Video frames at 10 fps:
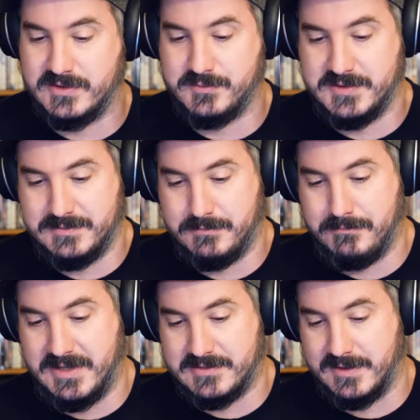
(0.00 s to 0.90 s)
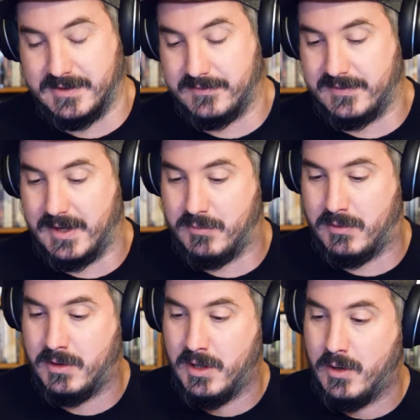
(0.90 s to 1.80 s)
is mentally
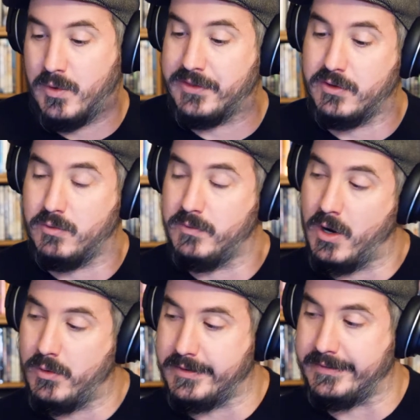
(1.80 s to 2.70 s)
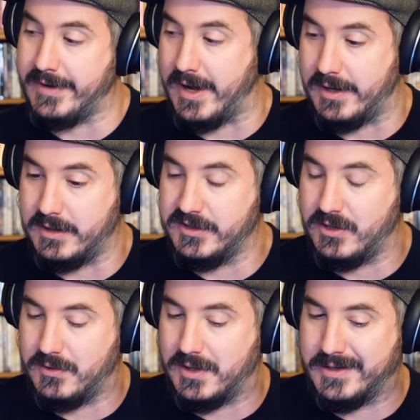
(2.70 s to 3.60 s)
unstable, whether you know it or not.
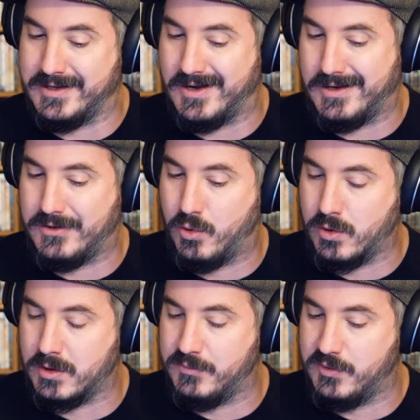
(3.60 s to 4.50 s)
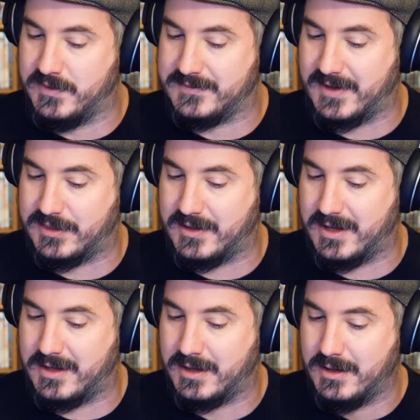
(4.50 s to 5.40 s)
In horror movies, I
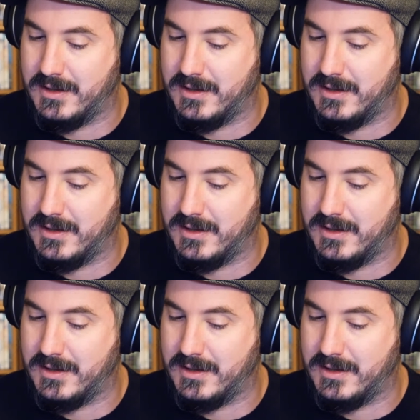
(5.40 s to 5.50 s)
think